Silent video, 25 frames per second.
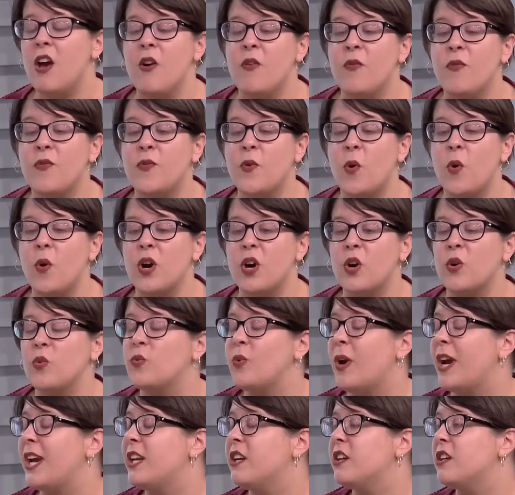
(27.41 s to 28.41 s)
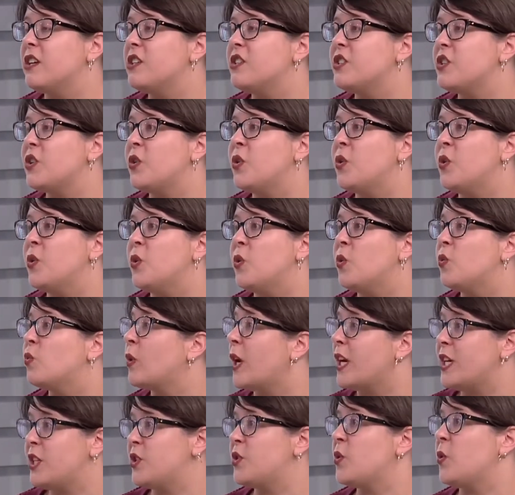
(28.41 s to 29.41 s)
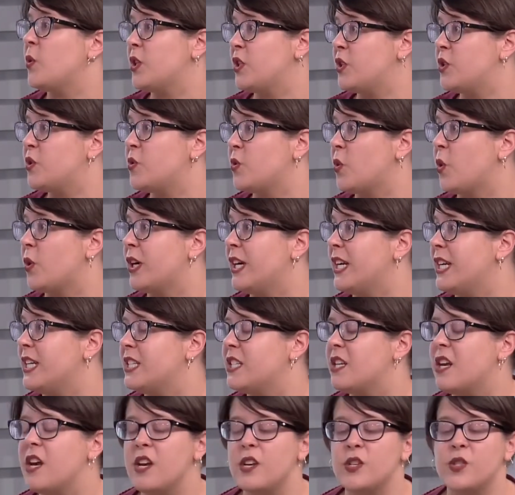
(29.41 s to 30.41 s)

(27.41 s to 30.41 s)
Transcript: for writers who write short stories.